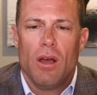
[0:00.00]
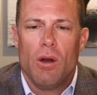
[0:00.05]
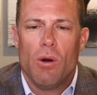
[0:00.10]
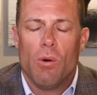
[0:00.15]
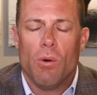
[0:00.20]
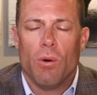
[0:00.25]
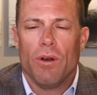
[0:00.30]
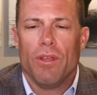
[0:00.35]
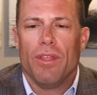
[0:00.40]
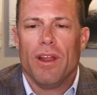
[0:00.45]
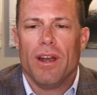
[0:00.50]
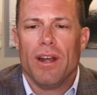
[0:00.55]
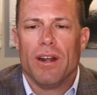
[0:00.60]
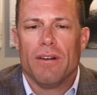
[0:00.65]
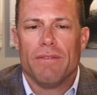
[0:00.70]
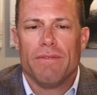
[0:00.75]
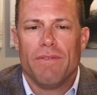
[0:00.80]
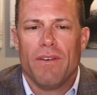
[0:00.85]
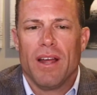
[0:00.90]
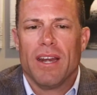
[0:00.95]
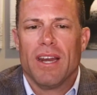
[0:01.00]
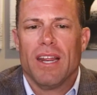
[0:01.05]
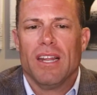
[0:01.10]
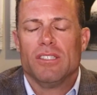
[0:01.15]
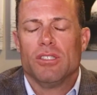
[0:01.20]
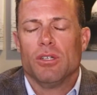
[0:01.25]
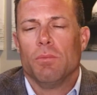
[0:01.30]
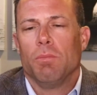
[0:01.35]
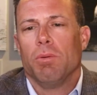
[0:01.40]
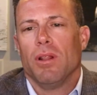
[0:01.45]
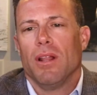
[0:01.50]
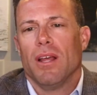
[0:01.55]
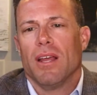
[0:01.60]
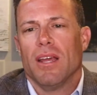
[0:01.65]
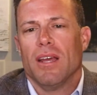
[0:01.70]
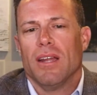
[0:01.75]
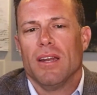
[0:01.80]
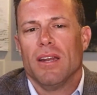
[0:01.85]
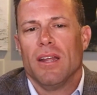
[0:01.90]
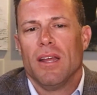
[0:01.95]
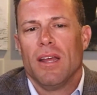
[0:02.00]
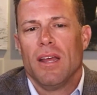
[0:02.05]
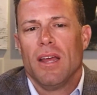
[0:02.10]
or their financial plan.